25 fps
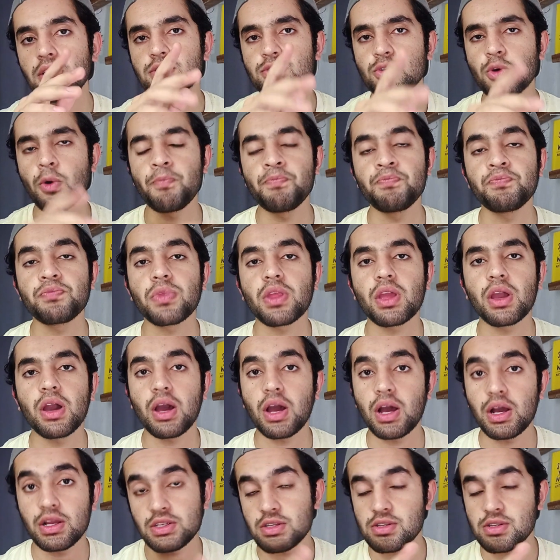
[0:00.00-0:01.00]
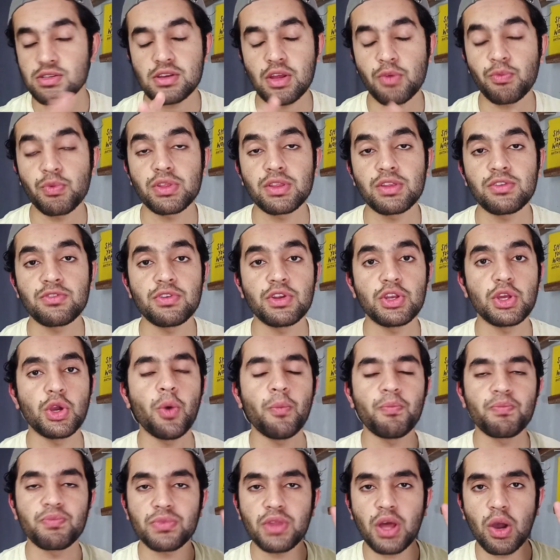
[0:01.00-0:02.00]
So just stick with this
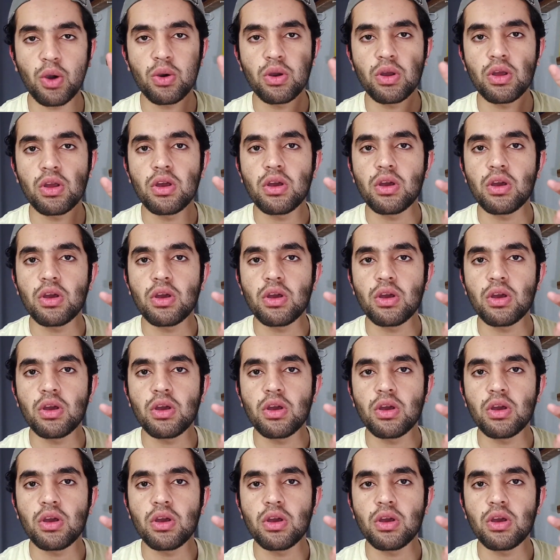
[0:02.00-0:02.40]
video. Now